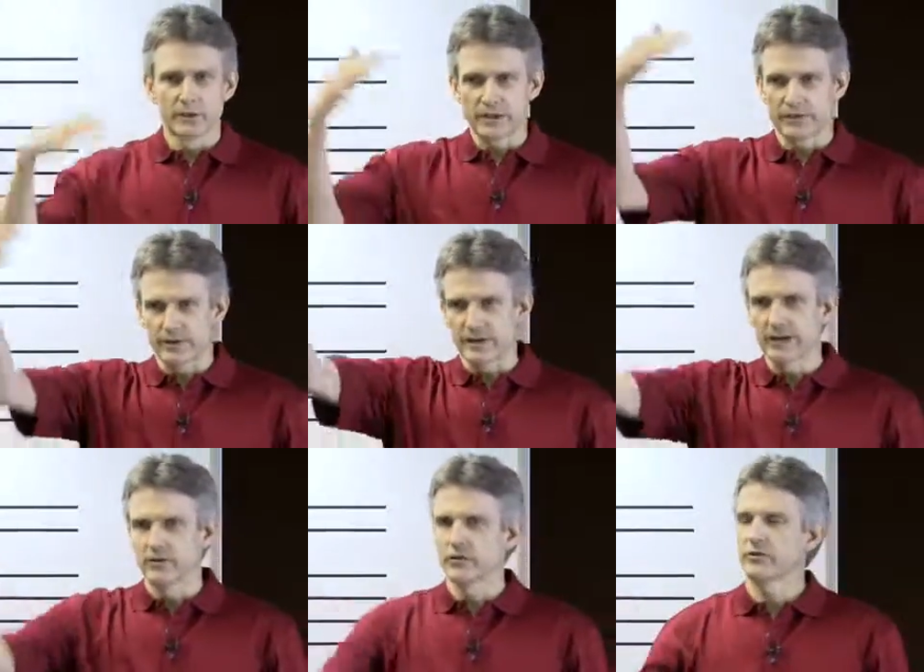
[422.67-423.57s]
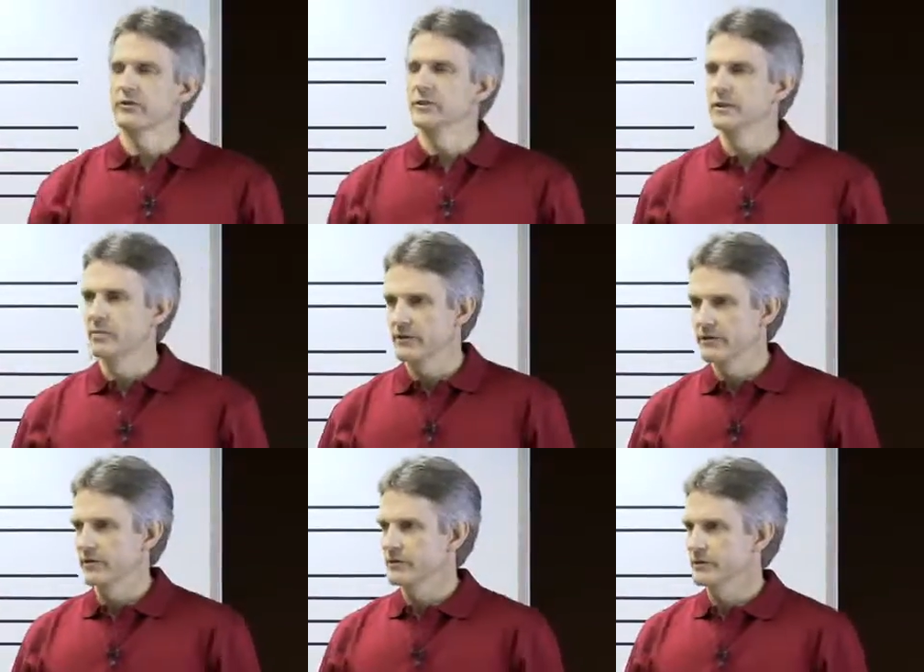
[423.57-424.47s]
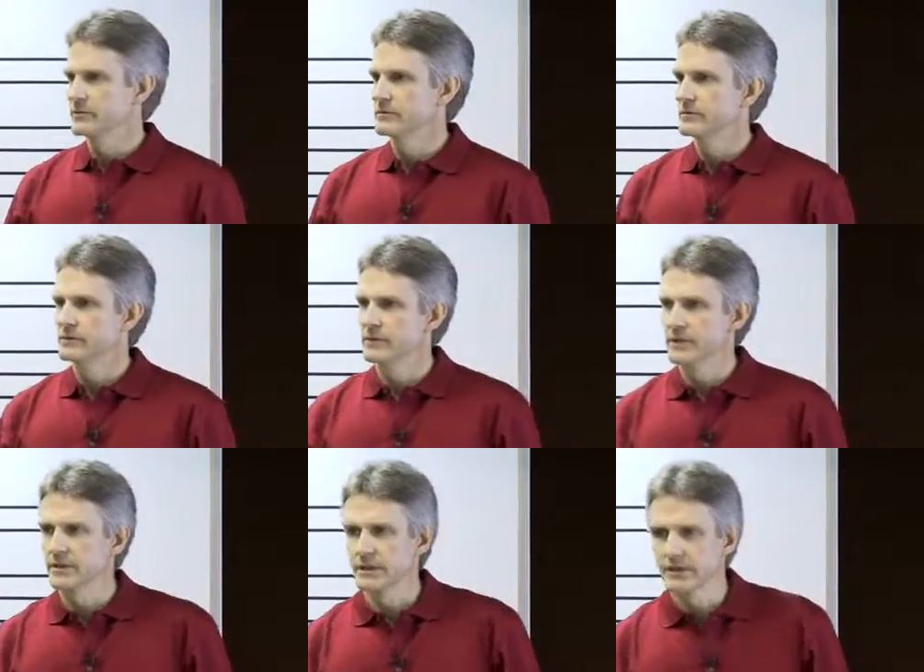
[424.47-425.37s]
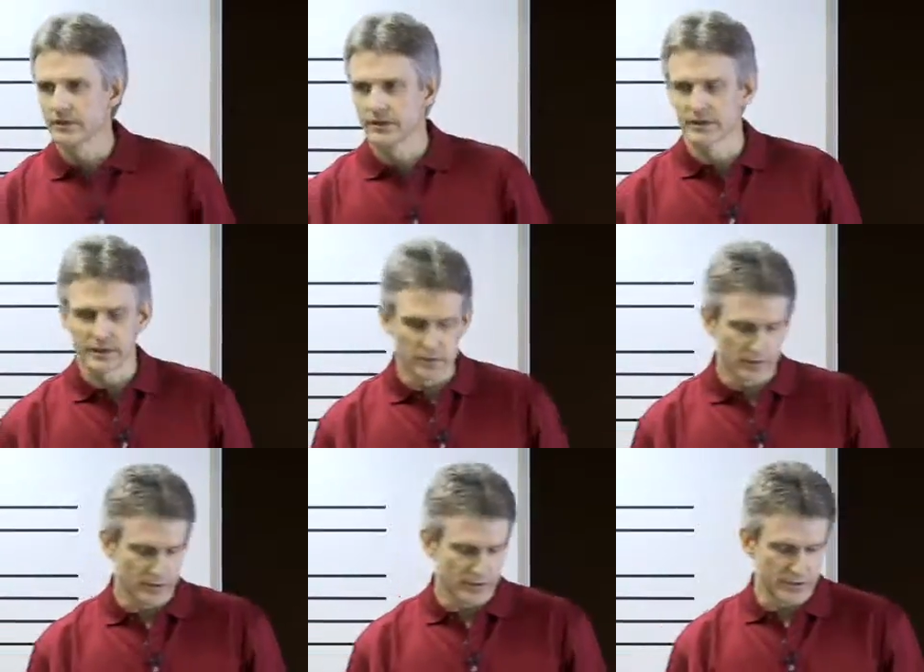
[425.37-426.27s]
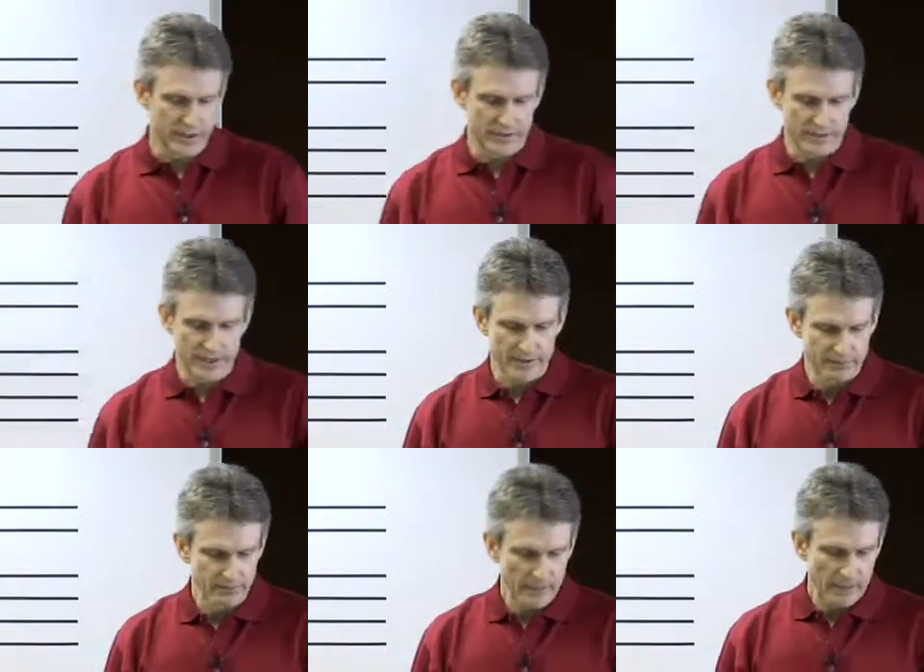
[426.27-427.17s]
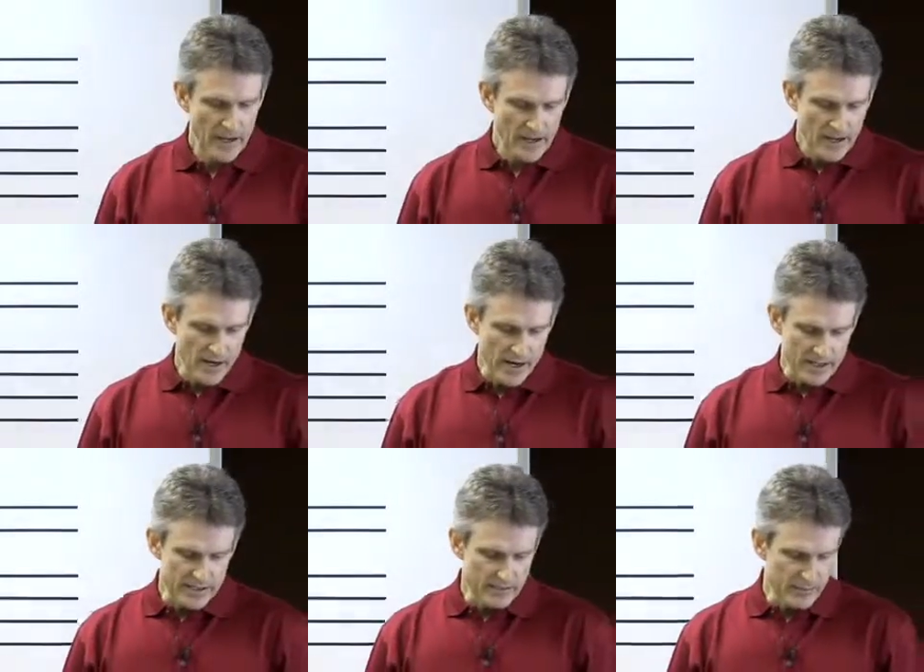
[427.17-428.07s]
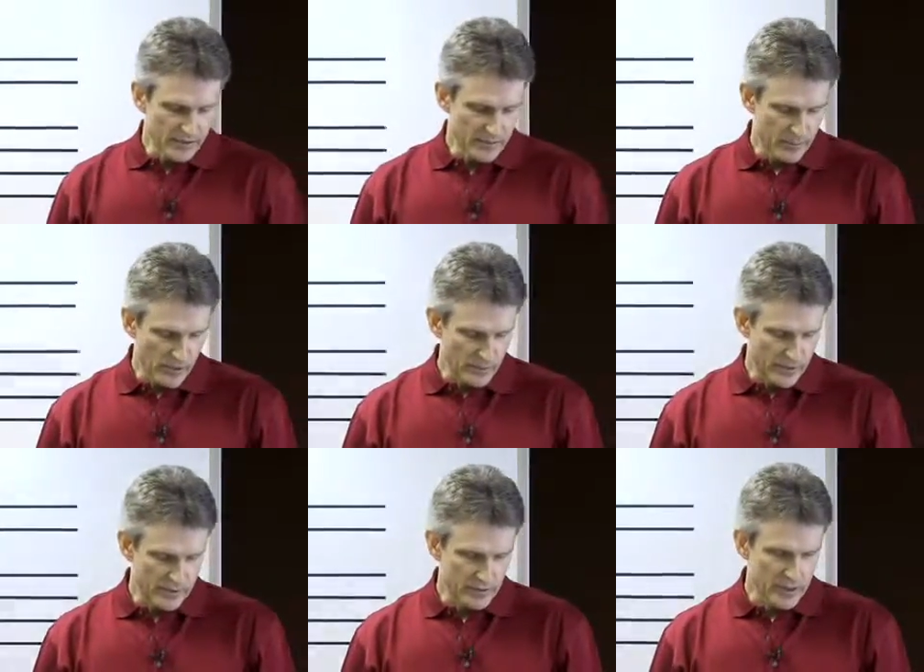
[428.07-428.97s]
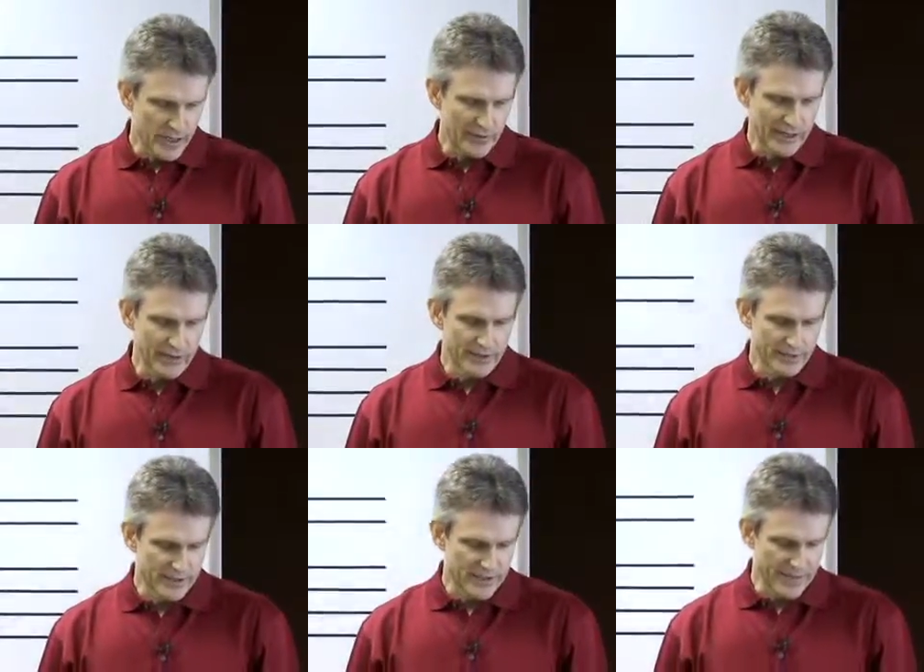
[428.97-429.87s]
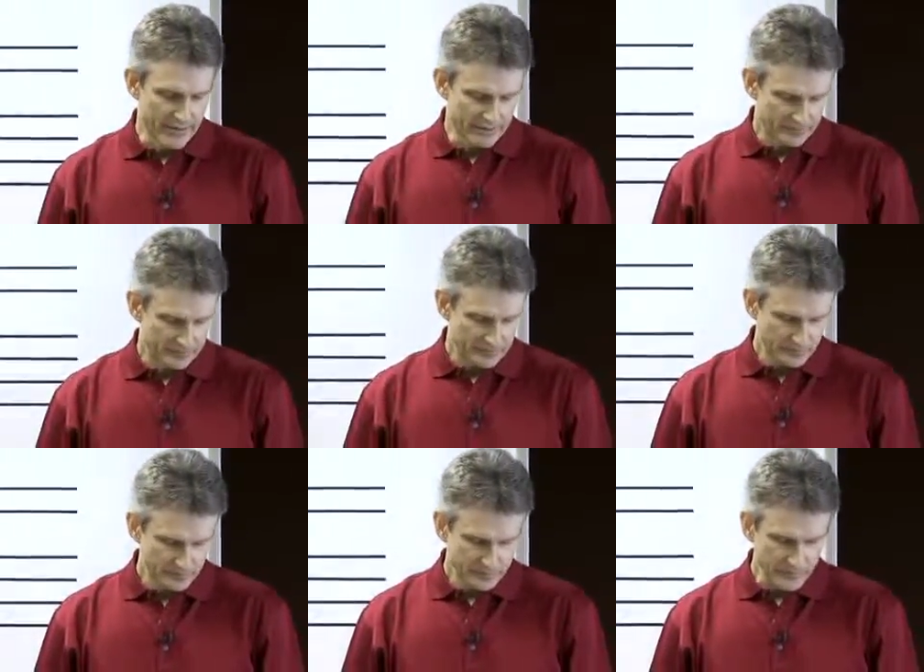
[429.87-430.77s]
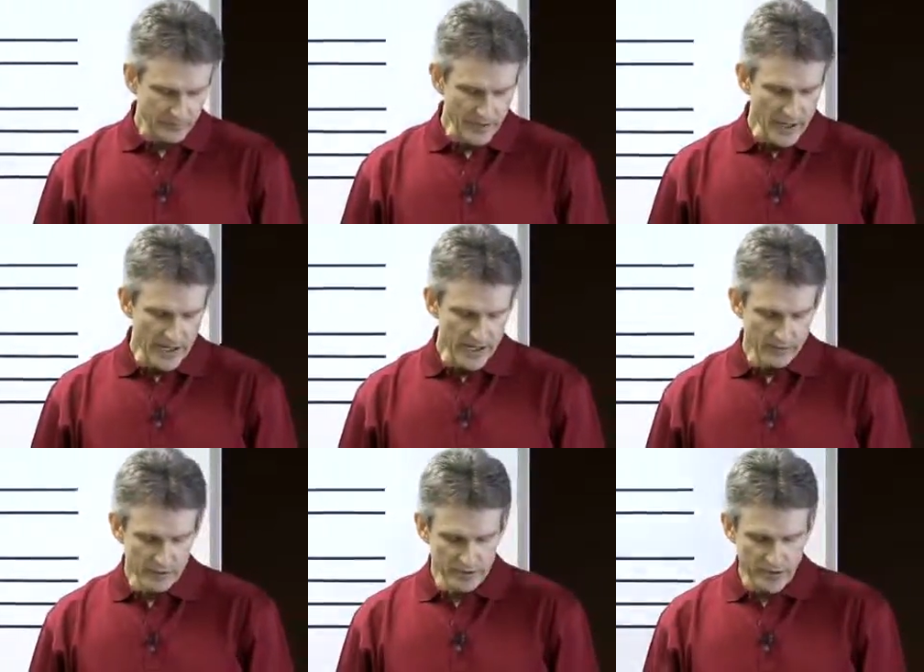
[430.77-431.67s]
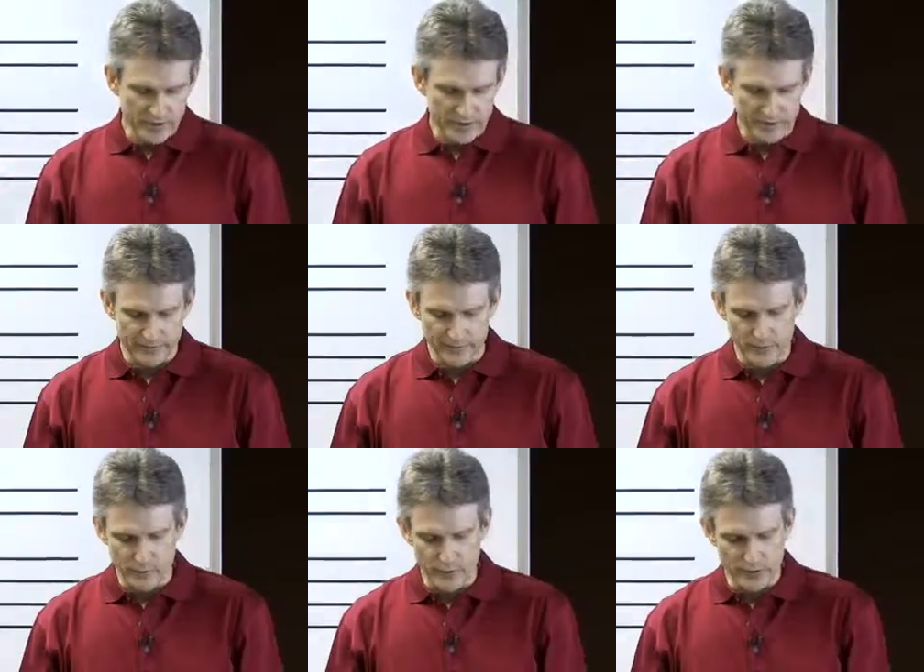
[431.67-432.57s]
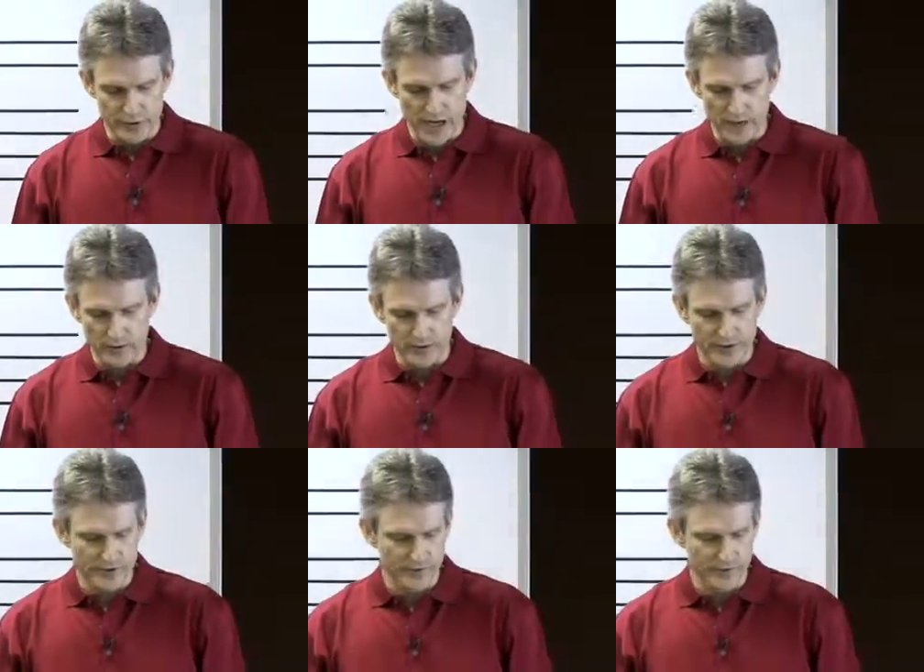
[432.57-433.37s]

different levels above you, or into the universe, you could even say. All right, the most important ones we'll talk about are the first 7. And we'll talk about the root chakra, which